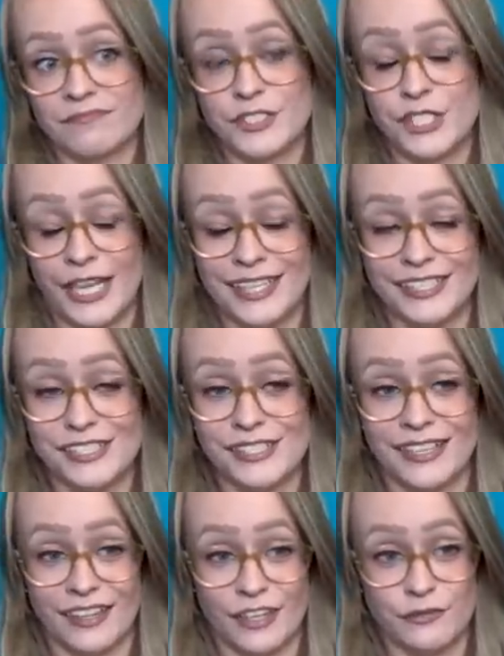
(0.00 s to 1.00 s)
changed
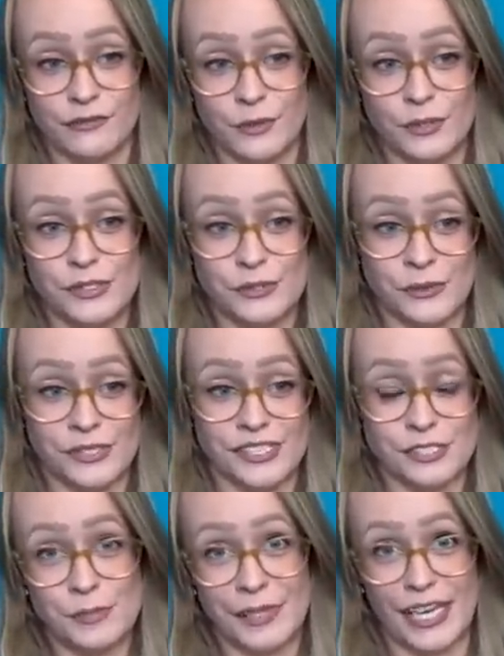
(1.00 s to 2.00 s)
and their food
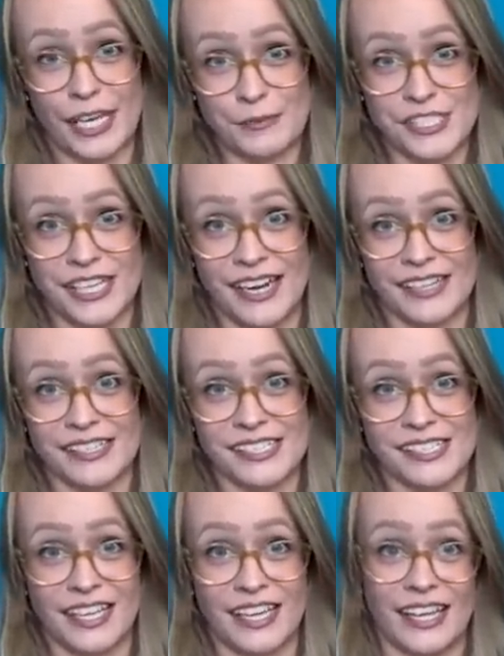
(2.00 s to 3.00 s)
sources became
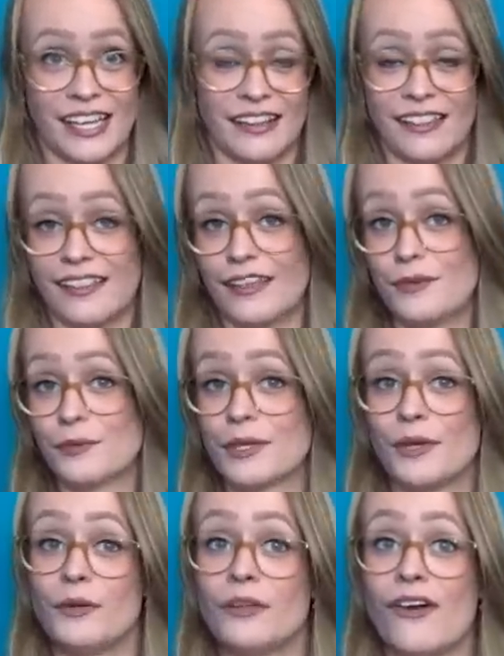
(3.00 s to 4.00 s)
scarce and they were
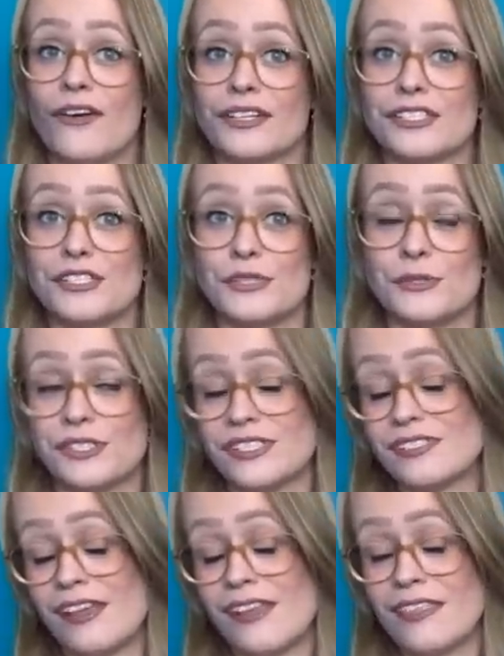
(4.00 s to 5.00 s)
no longer to
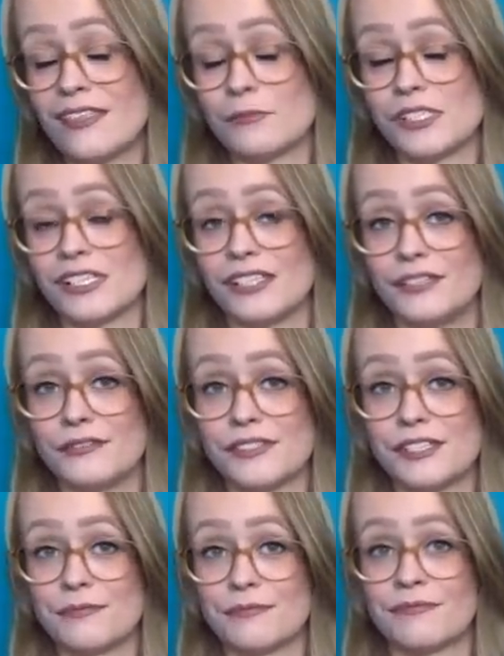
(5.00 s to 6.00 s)
sustain
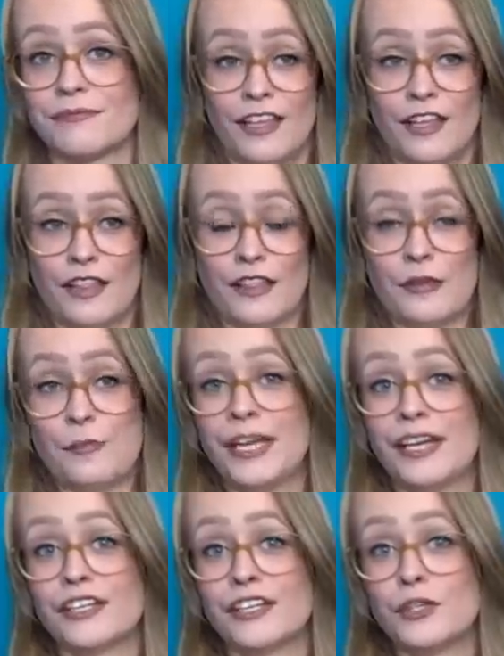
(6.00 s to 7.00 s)
themselves. The
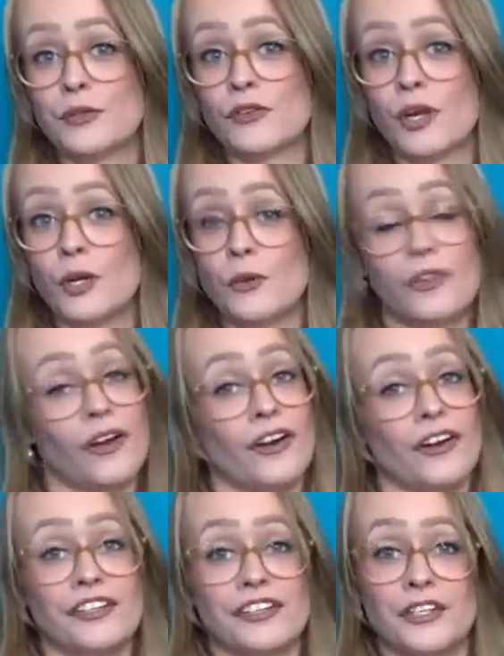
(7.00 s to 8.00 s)
bigger you grow, the
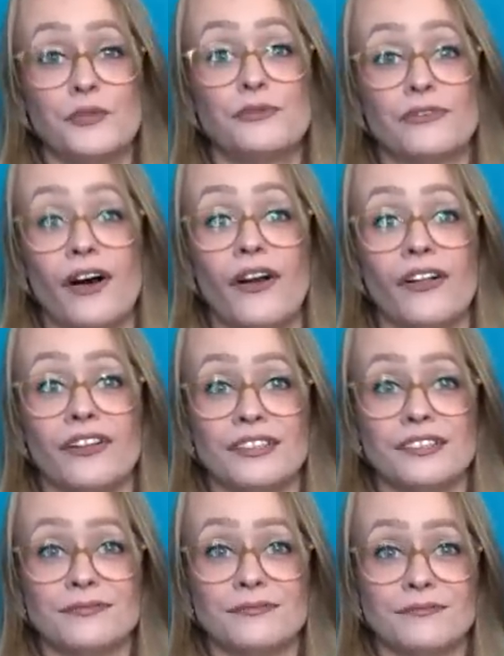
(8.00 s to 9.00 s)
harder you
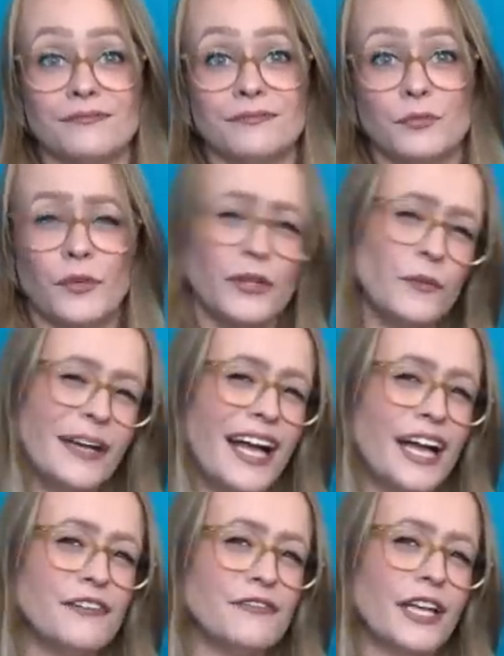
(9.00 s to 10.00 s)
fall. Will we
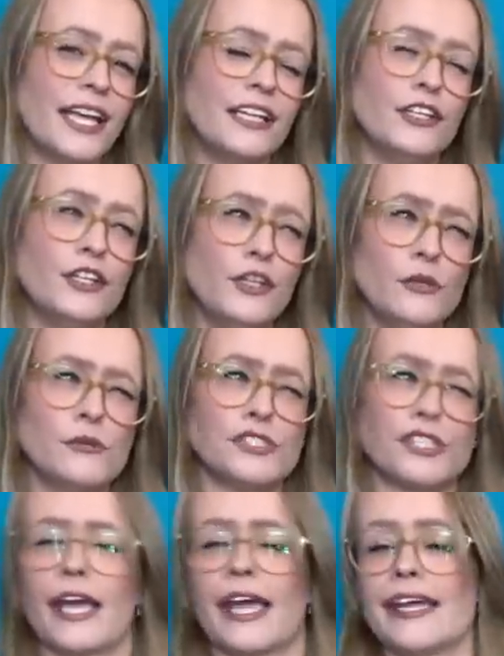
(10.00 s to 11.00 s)
have a new
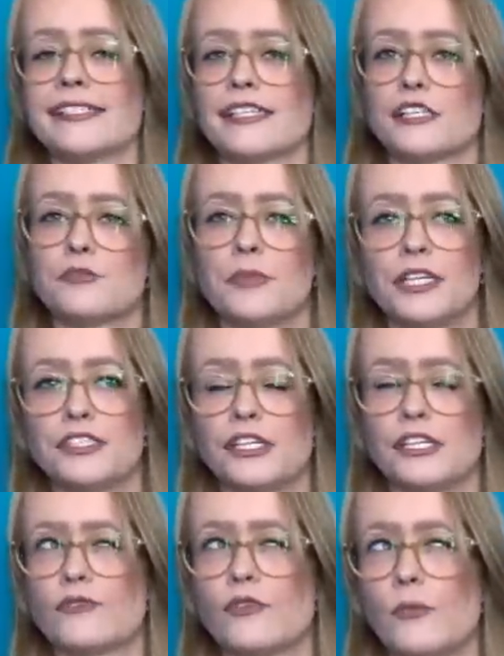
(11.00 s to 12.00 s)
gigantic
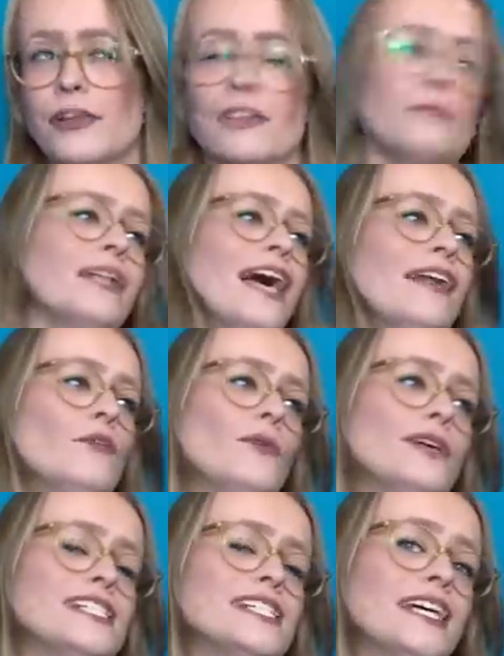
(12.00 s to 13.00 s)
species roaming the planet
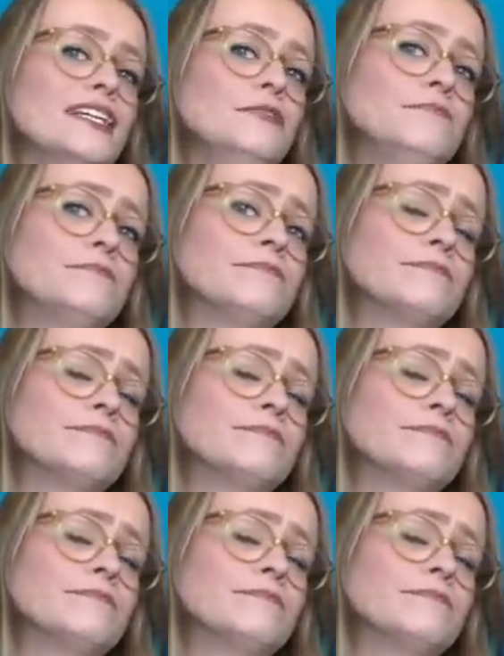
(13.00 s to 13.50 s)
one day?